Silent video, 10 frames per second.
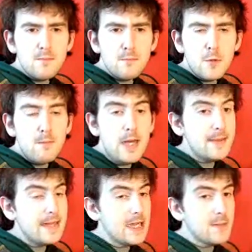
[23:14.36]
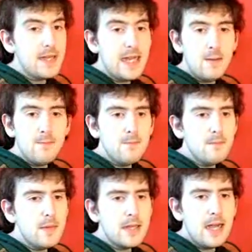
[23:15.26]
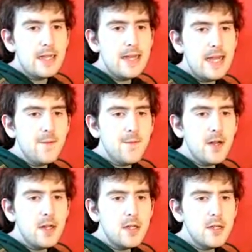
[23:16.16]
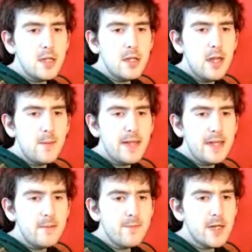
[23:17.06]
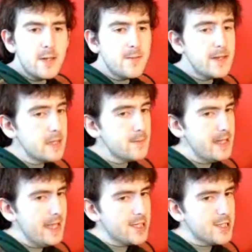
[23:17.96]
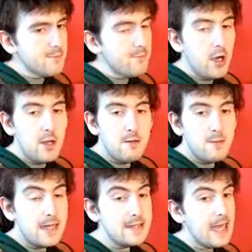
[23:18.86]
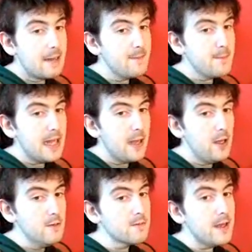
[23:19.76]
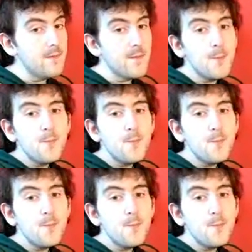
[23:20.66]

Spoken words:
Well, maybe that could be an idea for a new opinion for another opinion village. What could we replace Cap Planet Hollywood with?